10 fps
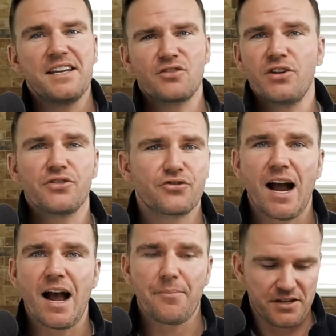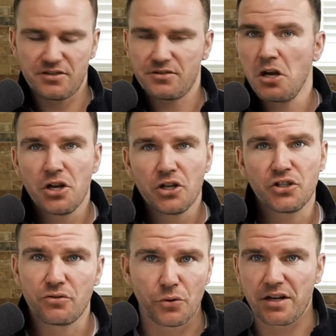just real scrappy, just
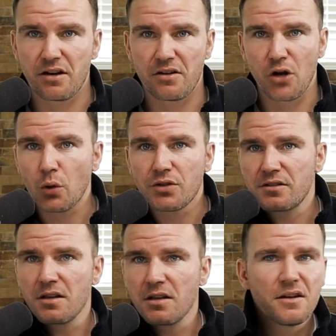doing notes,